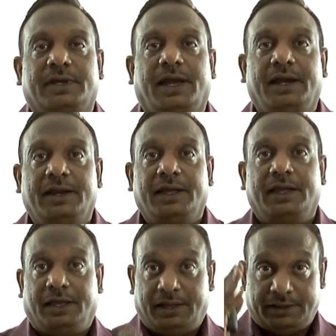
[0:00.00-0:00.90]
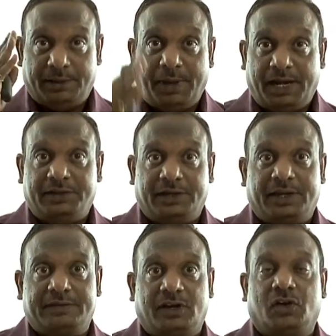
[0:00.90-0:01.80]
And the manager
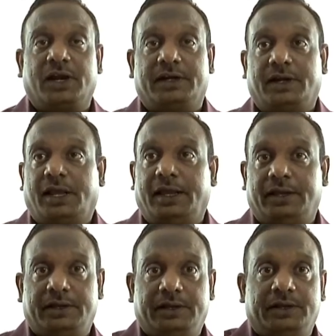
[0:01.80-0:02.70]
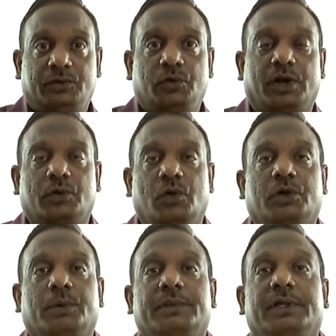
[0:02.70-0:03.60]
has allocated, hey, you are
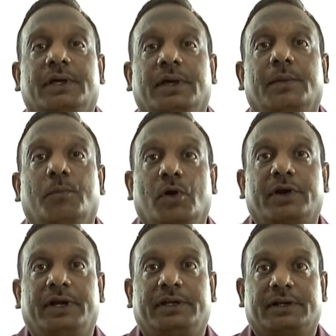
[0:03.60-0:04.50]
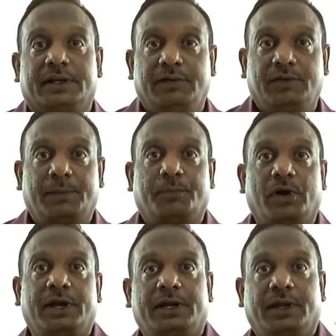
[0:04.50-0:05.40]
going to be the moderator. He will
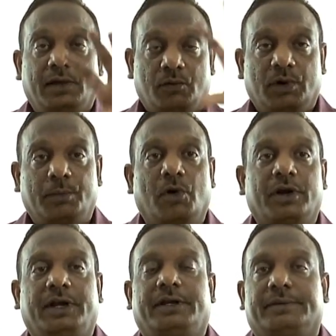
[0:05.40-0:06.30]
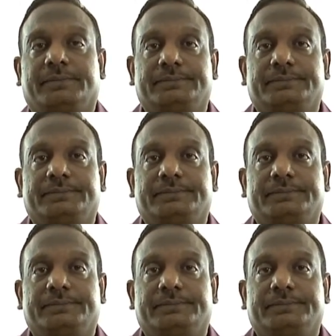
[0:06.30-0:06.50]
appoint one moderator.